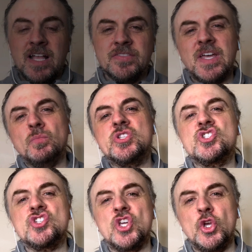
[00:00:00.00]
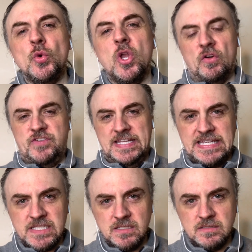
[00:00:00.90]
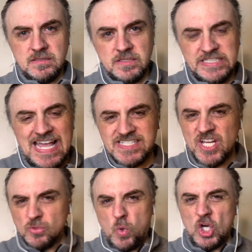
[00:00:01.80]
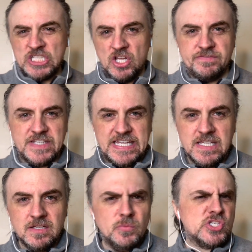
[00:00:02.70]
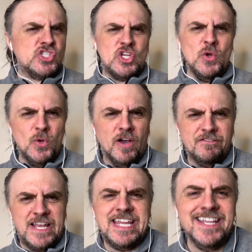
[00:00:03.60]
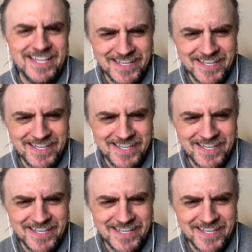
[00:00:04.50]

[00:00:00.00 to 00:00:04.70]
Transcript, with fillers: That was too lovely. Yes, not one lovely. It was too lovely.